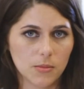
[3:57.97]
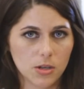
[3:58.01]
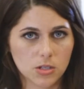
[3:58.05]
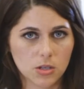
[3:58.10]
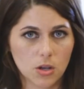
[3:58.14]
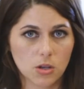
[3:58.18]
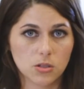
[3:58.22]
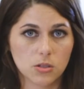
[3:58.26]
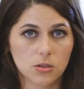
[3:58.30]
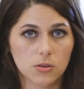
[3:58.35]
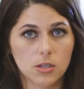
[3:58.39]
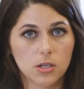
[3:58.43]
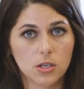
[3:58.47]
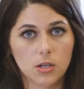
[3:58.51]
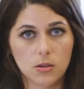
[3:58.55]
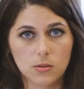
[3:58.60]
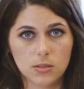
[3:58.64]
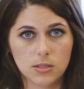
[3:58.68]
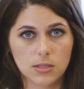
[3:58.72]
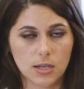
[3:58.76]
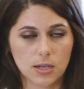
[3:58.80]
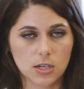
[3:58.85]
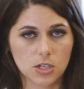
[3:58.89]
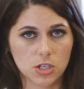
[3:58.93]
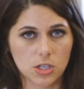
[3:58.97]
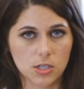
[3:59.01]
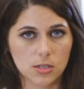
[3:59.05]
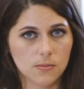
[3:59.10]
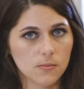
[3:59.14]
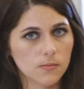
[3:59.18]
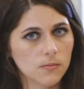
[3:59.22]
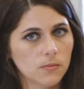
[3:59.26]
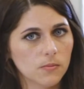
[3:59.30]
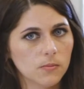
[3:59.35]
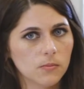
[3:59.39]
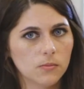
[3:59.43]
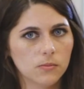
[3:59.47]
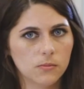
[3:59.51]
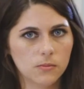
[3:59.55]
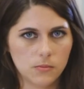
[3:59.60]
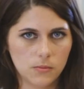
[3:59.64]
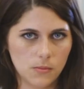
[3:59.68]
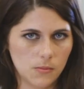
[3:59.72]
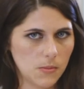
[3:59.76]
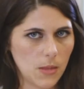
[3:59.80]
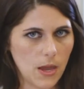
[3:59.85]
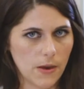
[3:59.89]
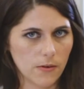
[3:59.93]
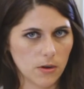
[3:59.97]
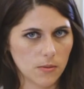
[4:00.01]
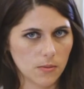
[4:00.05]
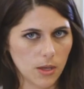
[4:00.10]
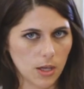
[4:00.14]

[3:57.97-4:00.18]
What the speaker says: there's also the notes section. Every